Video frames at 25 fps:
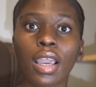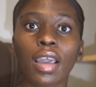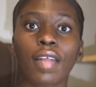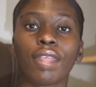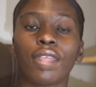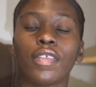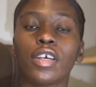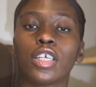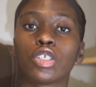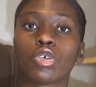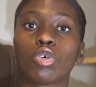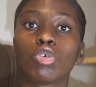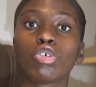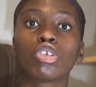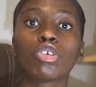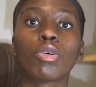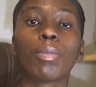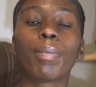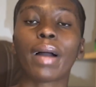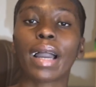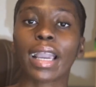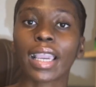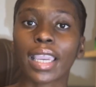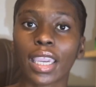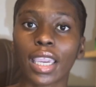There's also
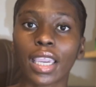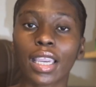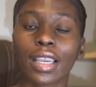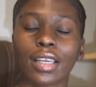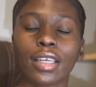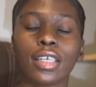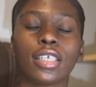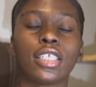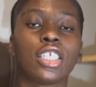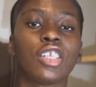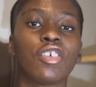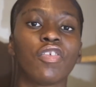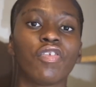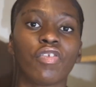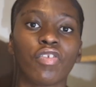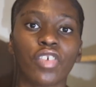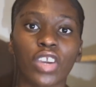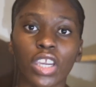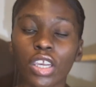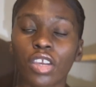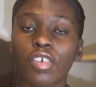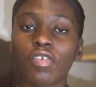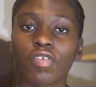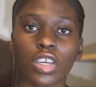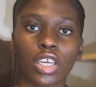parking. It's
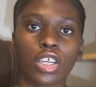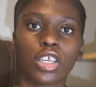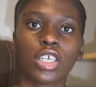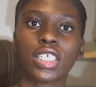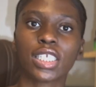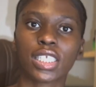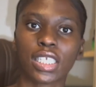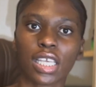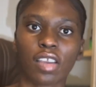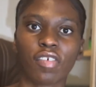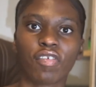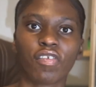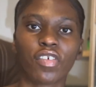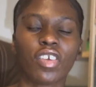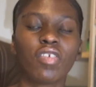very safe.